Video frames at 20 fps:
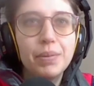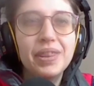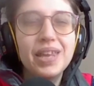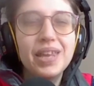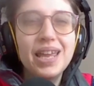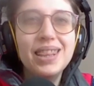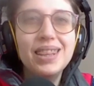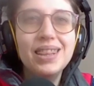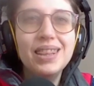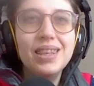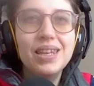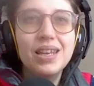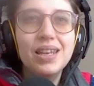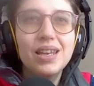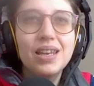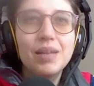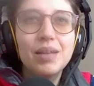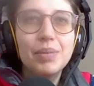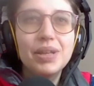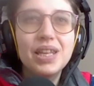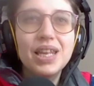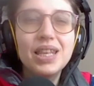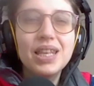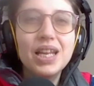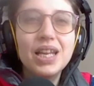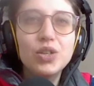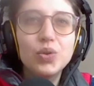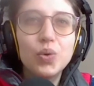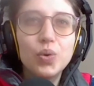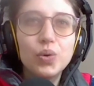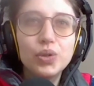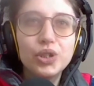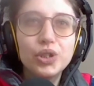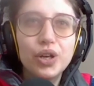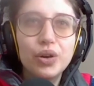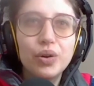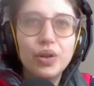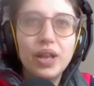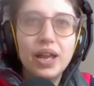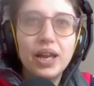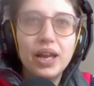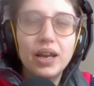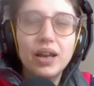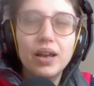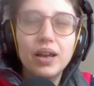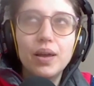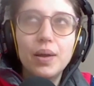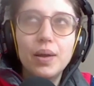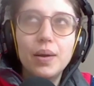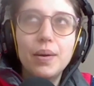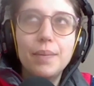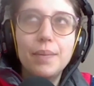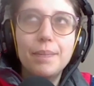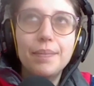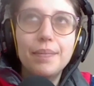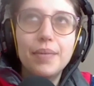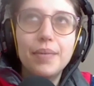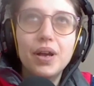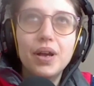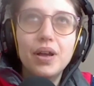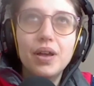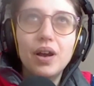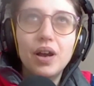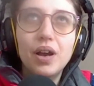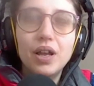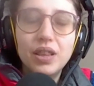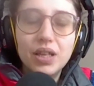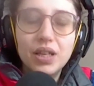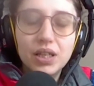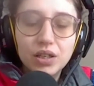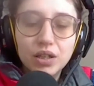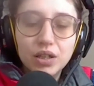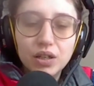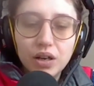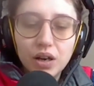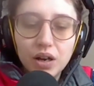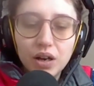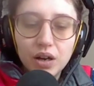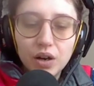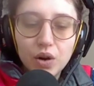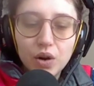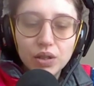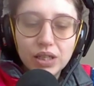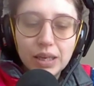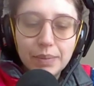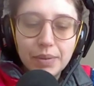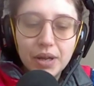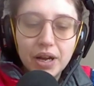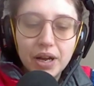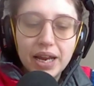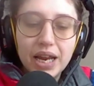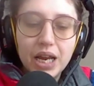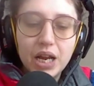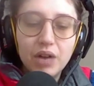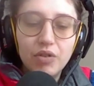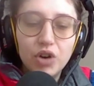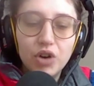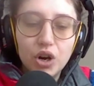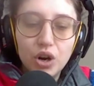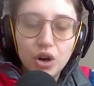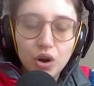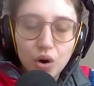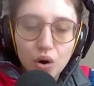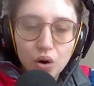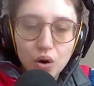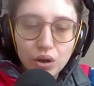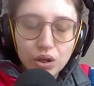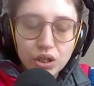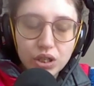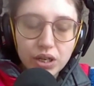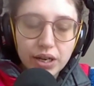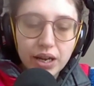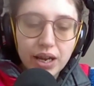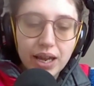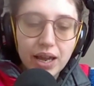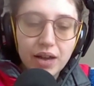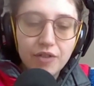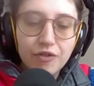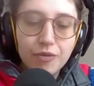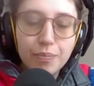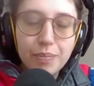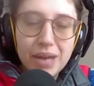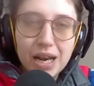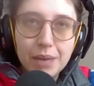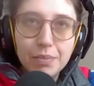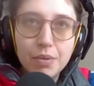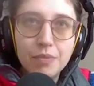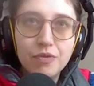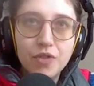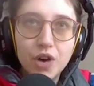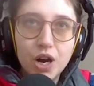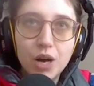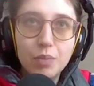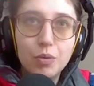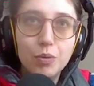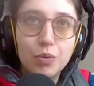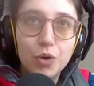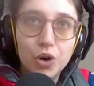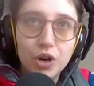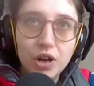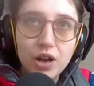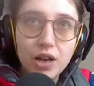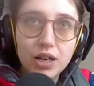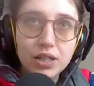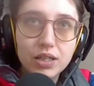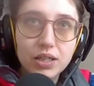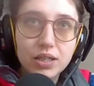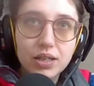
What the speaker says: then, but then there's also like this concept that I hear a lot of minimum viable product,